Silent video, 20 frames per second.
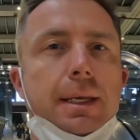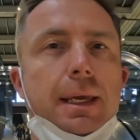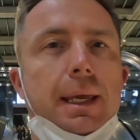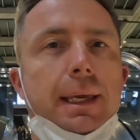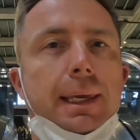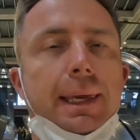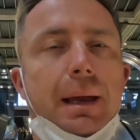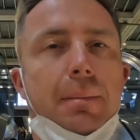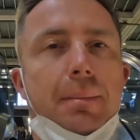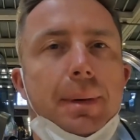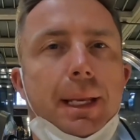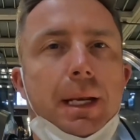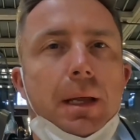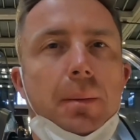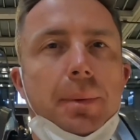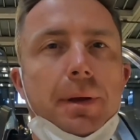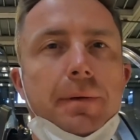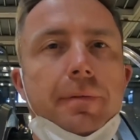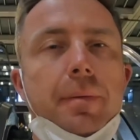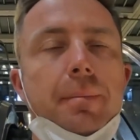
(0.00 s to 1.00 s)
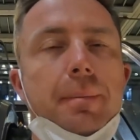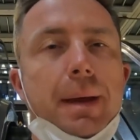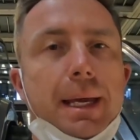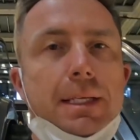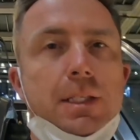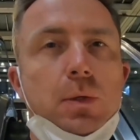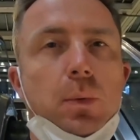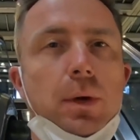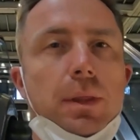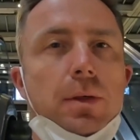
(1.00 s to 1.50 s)
It can be a little bit of a
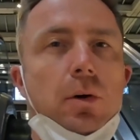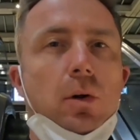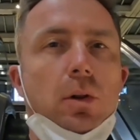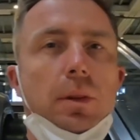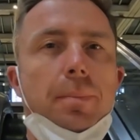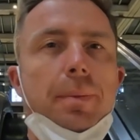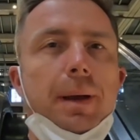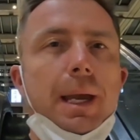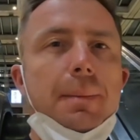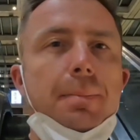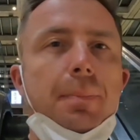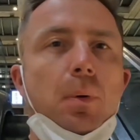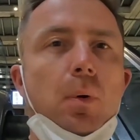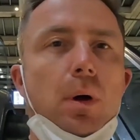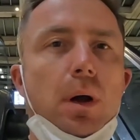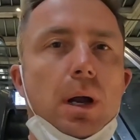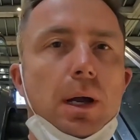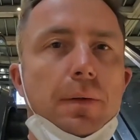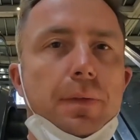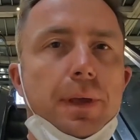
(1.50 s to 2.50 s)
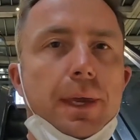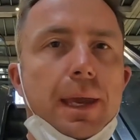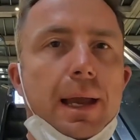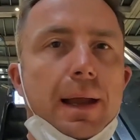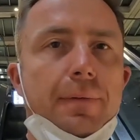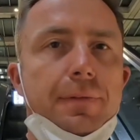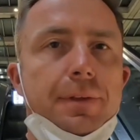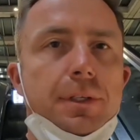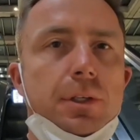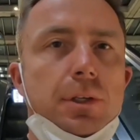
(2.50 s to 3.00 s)
mess with all the paperwork that you
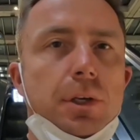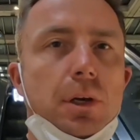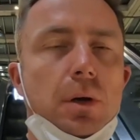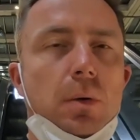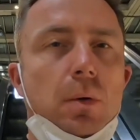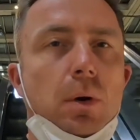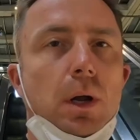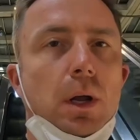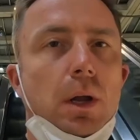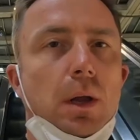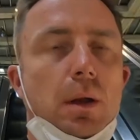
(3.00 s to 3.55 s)
have to do,